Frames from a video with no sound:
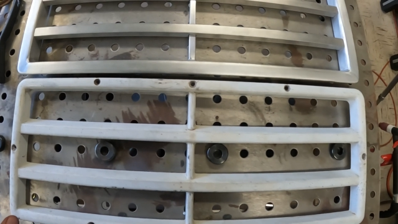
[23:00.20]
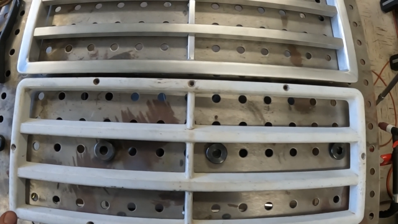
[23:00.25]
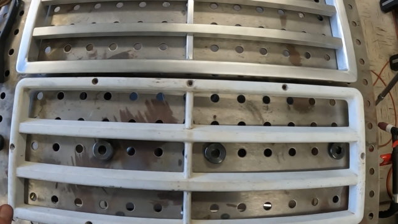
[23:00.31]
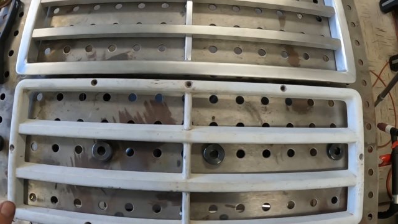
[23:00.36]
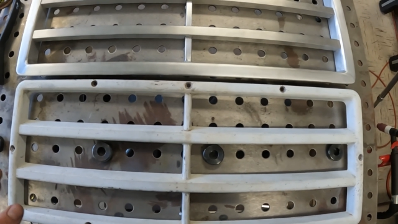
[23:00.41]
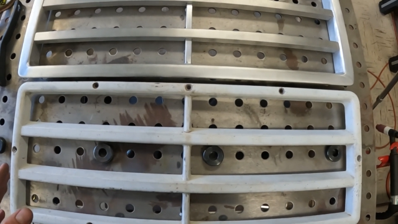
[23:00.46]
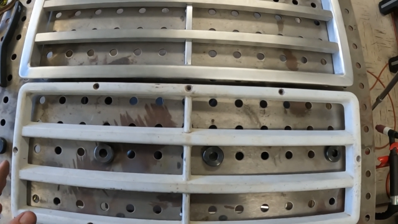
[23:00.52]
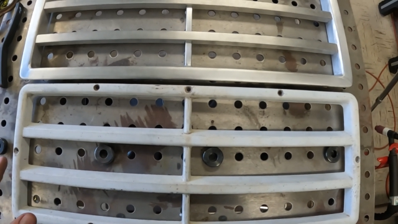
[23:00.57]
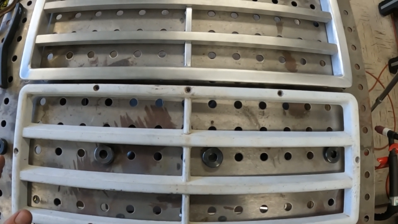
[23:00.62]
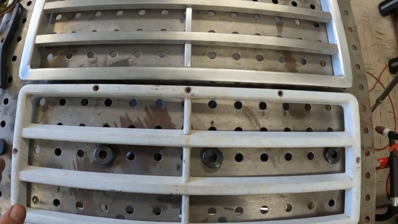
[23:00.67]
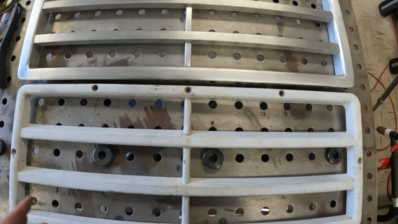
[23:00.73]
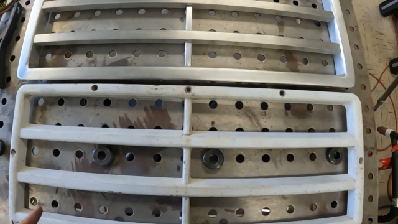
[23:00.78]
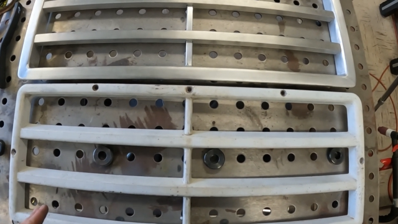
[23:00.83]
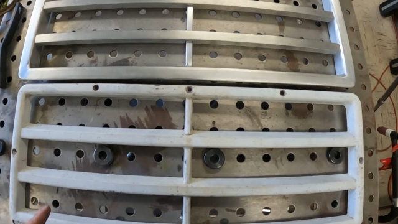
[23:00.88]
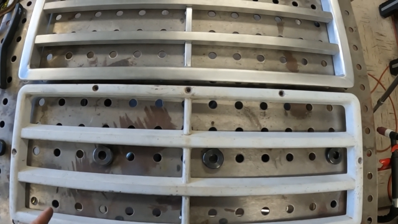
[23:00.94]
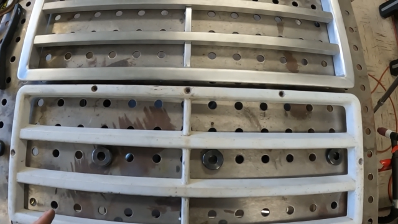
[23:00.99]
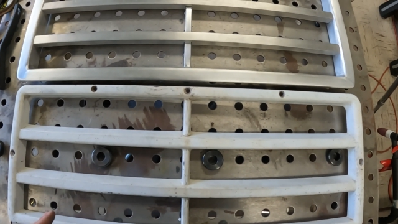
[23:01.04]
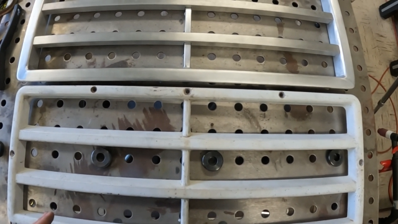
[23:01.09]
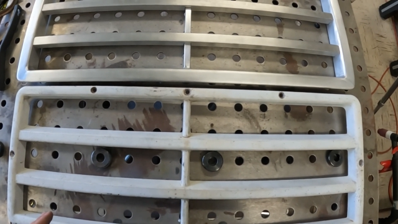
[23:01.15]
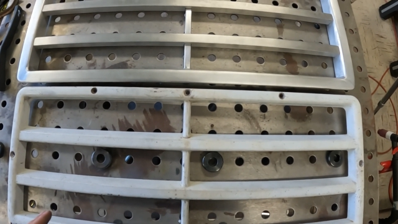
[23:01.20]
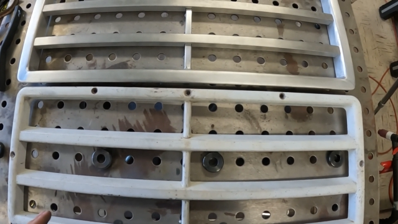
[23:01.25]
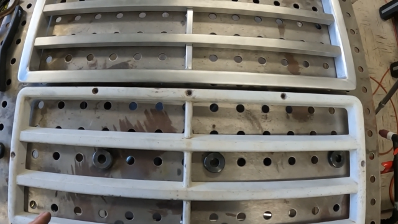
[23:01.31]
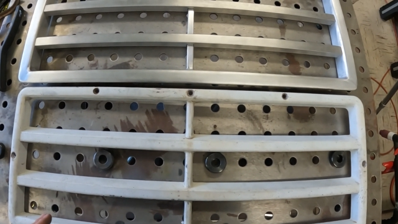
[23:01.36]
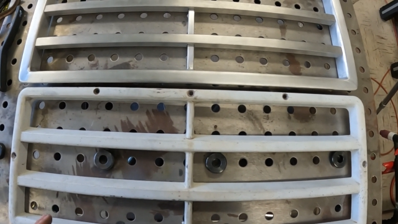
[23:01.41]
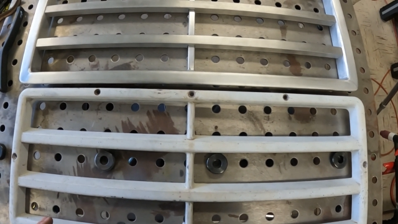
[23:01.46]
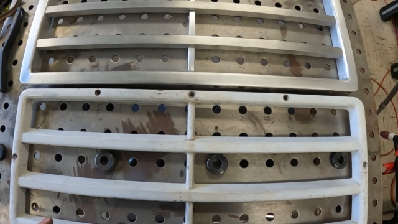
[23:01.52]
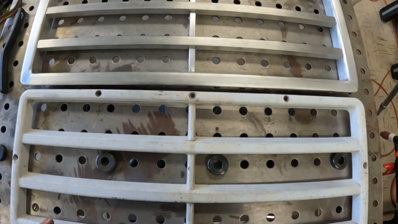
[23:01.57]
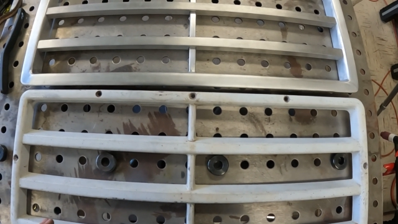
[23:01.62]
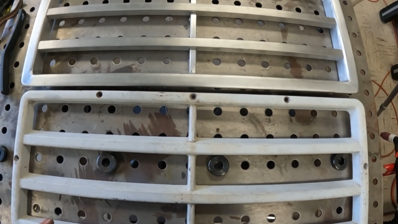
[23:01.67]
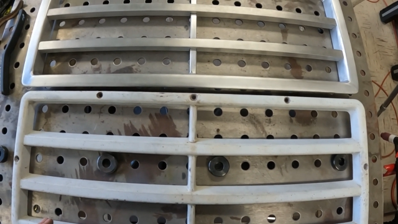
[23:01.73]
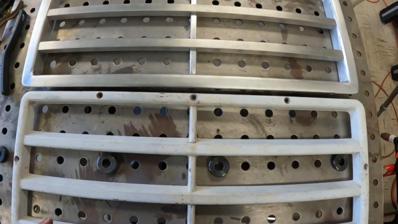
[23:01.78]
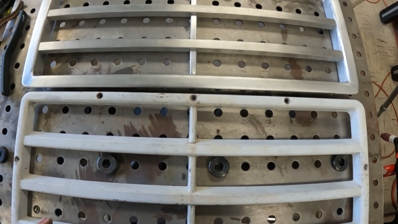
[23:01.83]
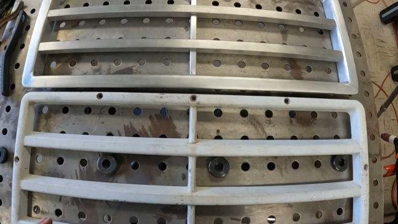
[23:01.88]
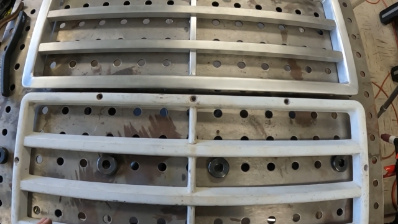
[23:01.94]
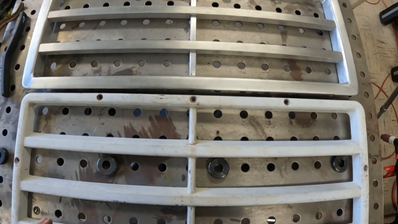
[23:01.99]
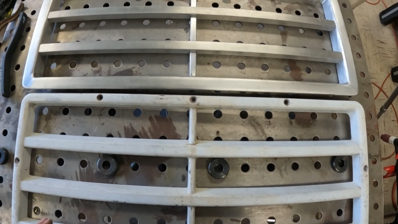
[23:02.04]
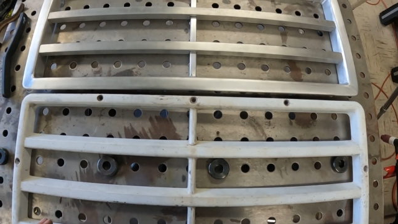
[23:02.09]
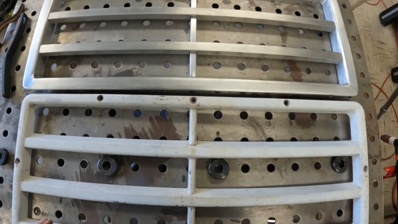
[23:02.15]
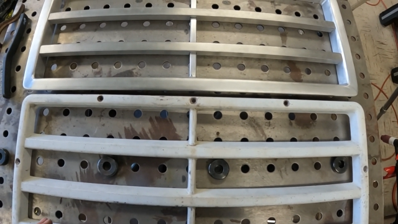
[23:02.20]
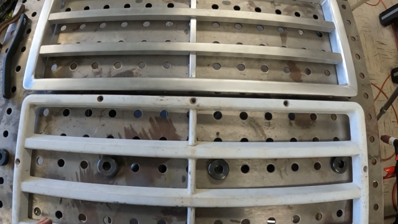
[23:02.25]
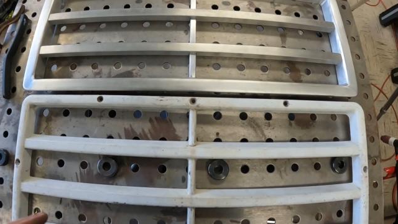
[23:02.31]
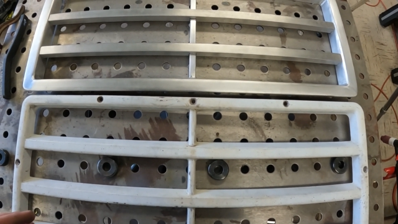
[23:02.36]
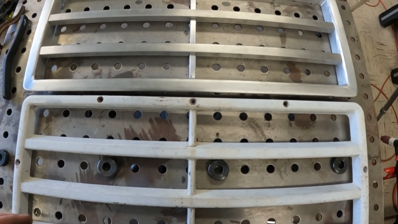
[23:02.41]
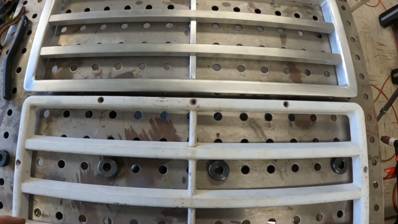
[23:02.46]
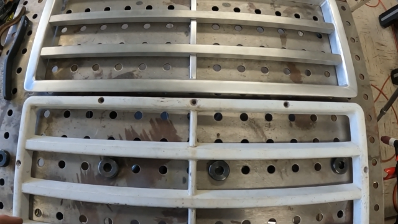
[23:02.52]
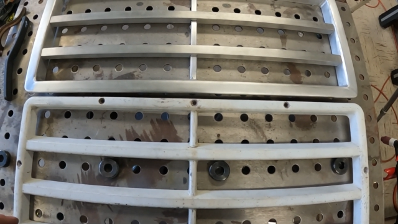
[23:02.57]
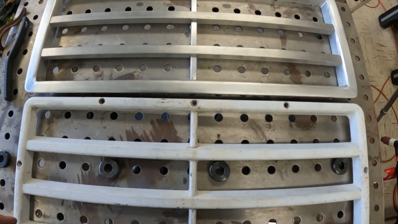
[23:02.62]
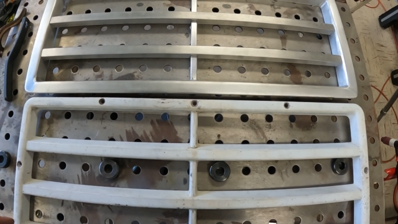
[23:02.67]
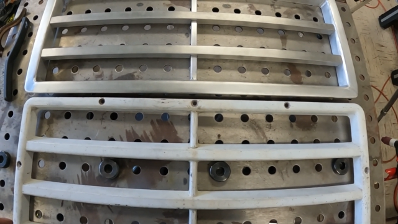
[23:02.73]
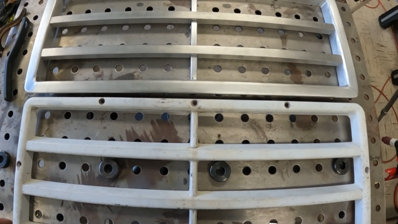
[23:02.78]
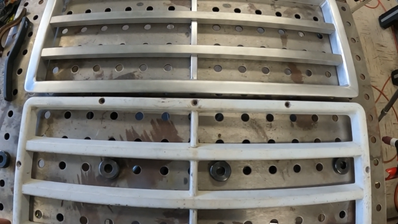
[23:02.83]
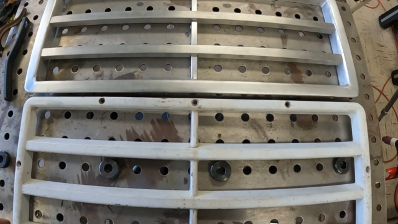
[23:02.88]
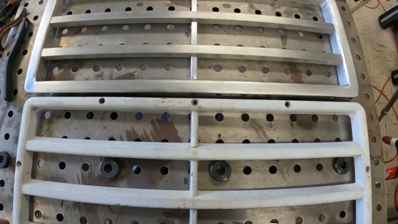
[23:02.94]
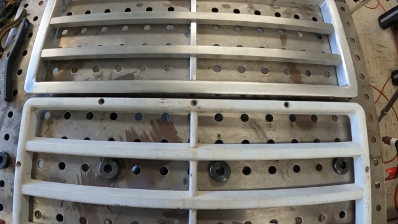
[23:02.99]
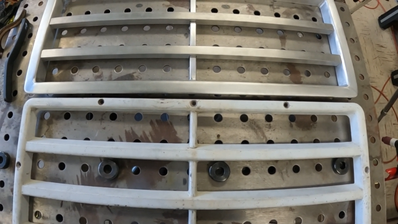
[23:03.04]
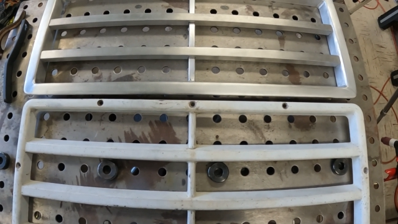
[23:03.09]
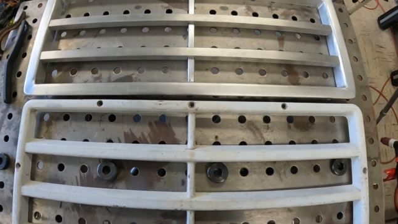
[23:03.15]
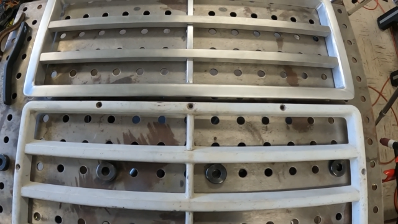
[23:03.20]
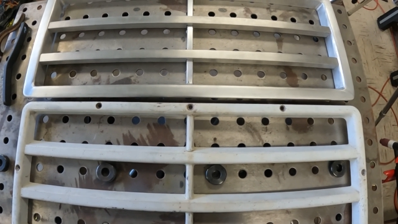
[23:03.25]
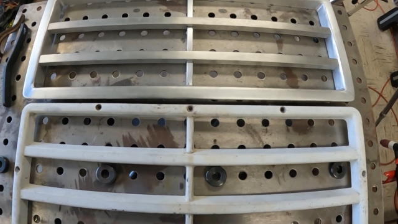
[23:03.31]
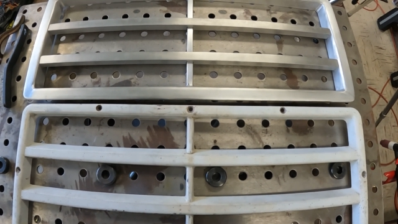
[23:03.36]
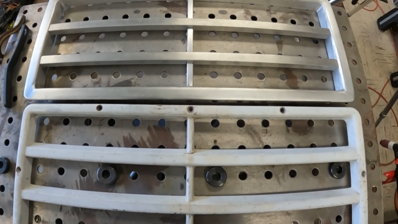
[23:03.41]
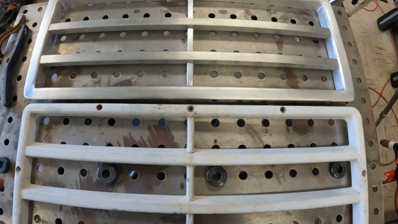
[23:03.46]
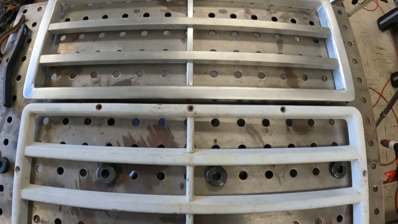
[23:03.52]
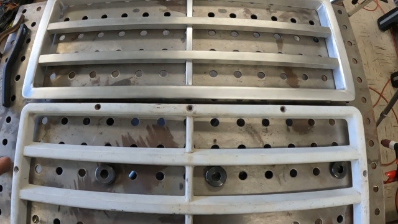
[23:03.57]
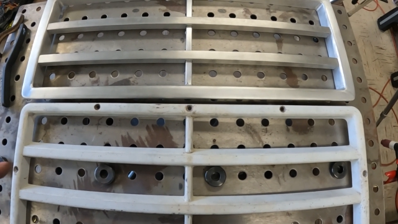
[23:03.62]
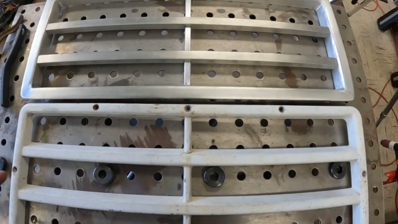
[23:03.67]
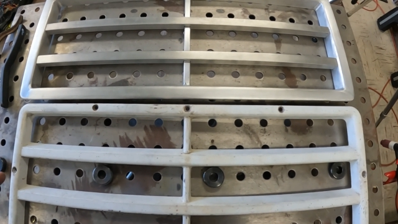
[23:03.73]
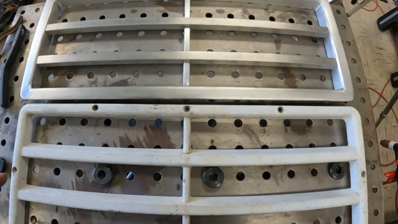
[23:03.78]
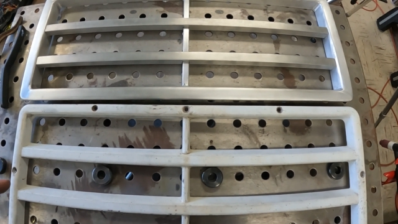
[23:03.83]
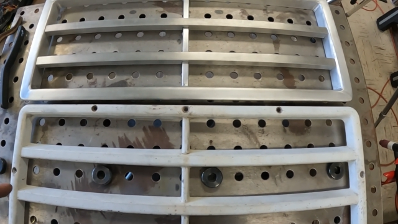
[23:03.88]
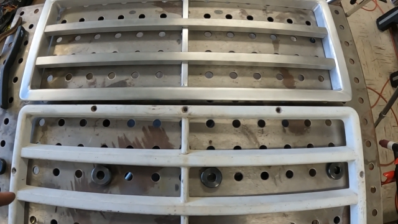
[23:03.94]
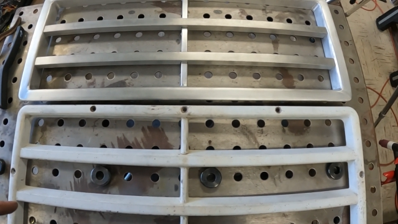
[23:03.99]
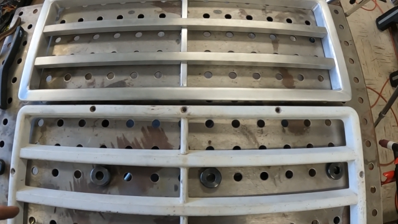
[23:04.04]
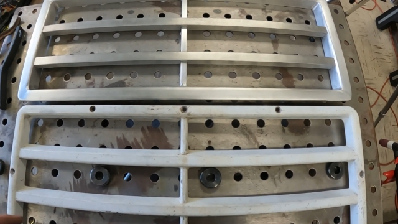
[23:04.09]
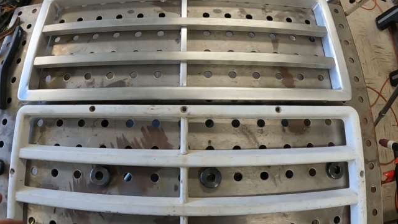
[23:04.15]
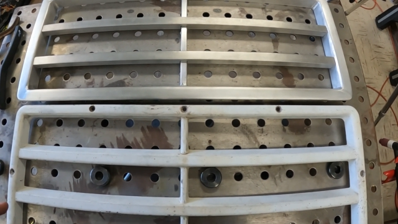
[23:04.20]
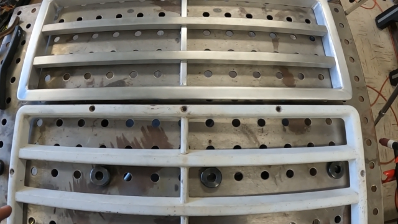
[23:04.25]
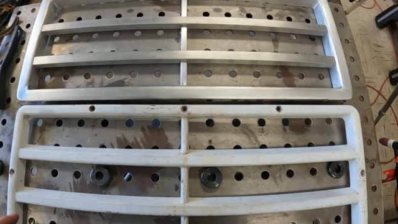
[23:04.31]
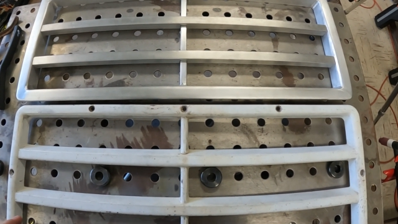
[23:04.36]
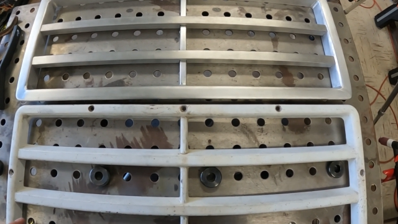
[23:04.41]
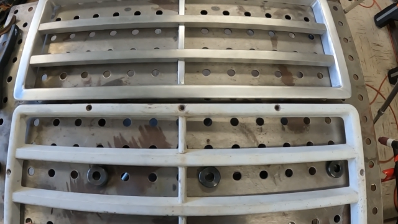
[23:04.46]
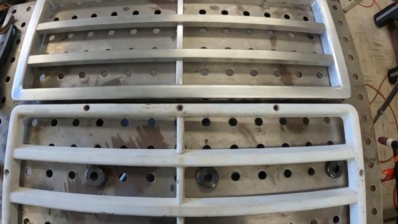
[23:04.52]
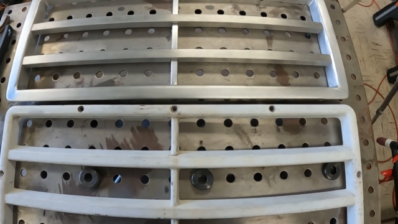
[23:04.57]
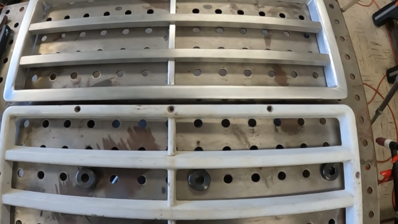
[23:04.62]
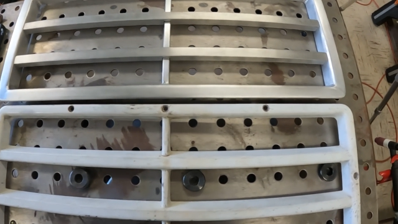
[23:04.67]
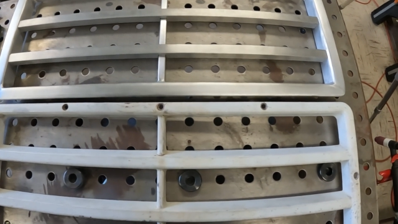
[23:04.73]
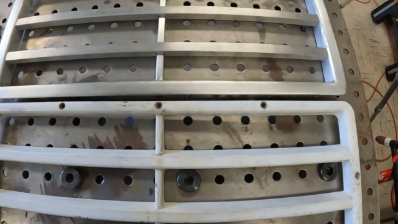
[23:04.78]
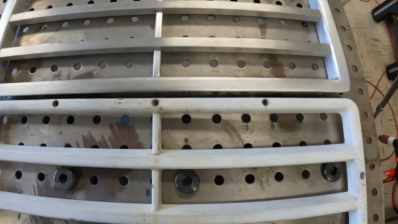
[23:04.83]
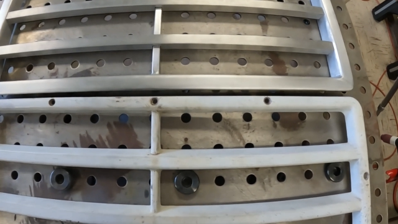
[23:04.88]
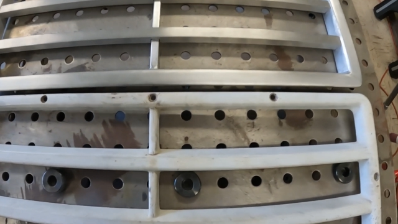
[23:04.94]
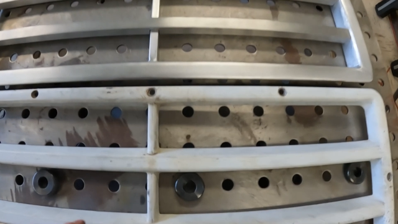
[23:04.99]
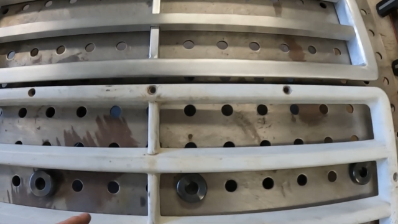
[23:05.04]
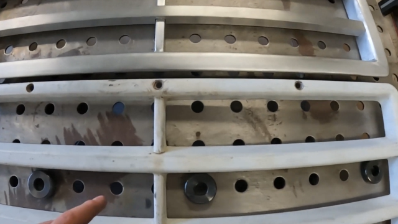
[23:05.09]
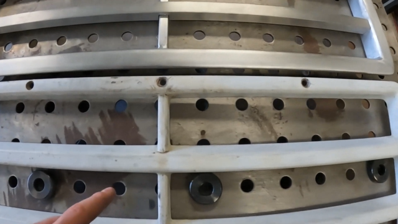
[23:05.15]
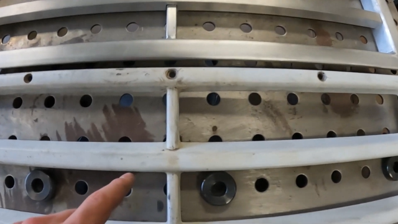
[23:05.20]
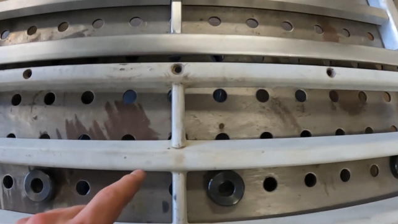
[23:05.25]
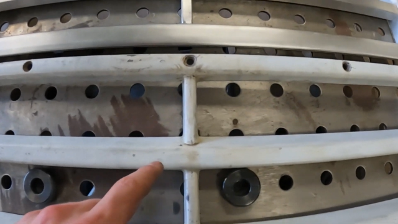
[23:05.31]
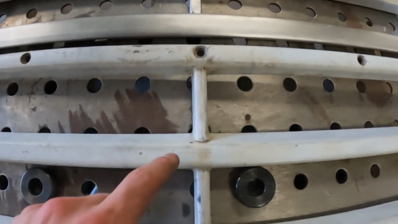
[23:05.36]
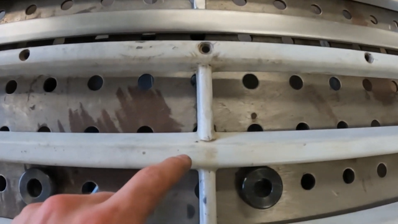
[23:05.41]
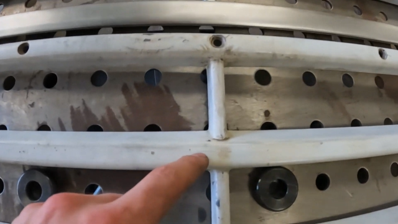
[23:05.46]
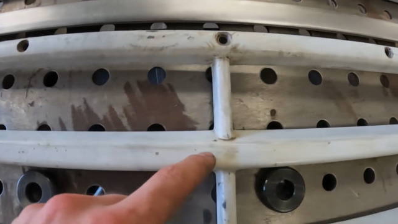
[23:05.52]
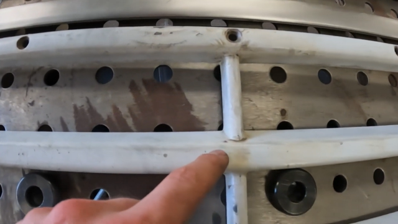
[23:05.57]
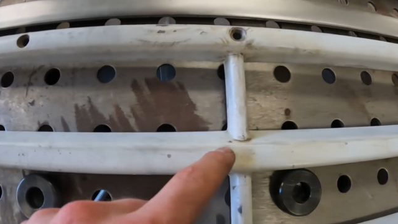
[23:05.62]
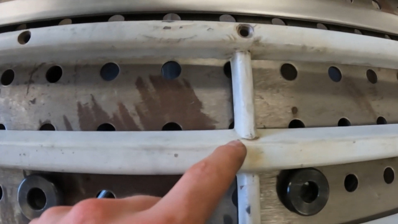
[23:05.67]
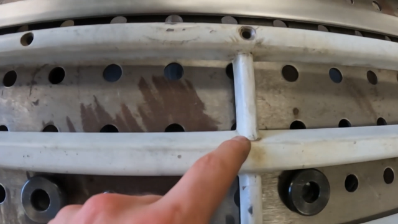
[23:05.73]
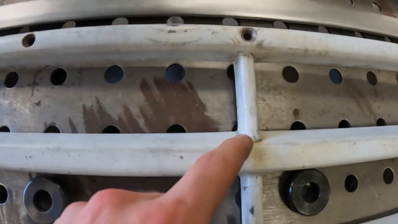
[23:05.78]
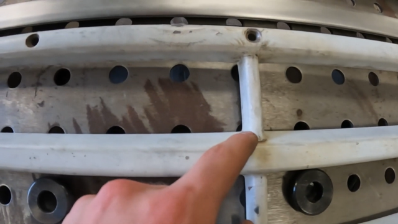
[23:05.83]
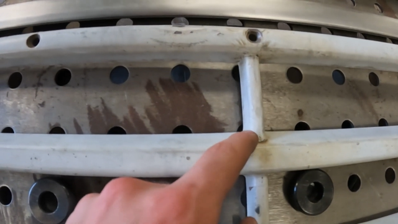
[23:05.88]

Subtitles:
Nobody's mouth can be seen.